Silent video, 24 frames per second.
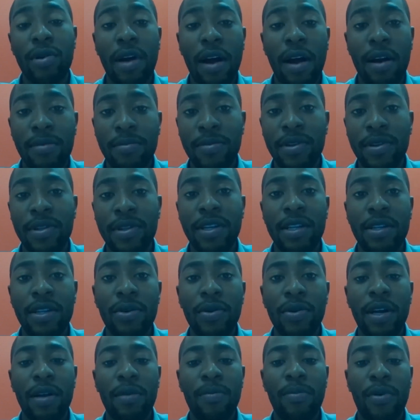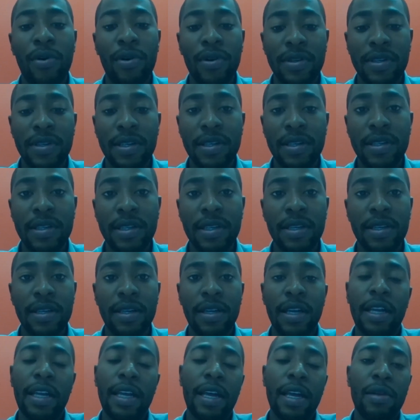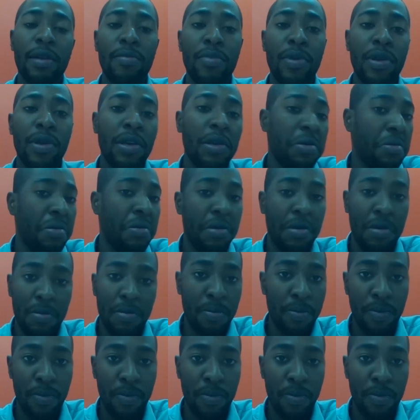hydrocarbon that you can process, it can be